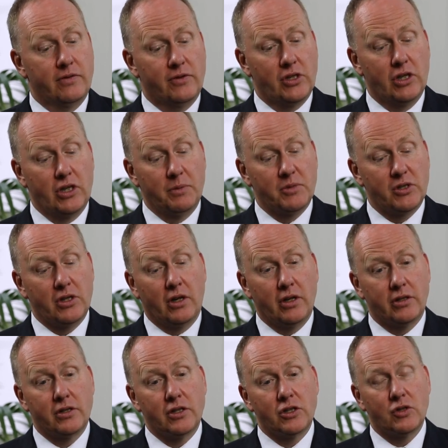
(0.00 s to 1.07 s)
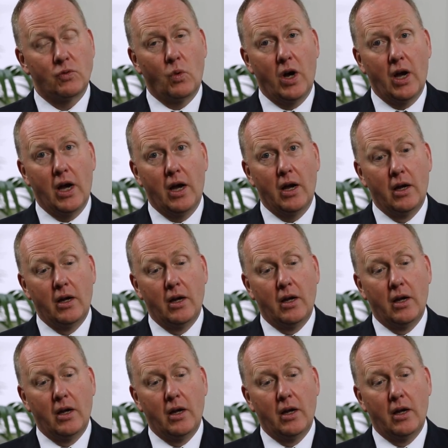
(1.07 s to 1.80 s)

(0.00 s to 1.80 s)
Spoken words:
of circumstances where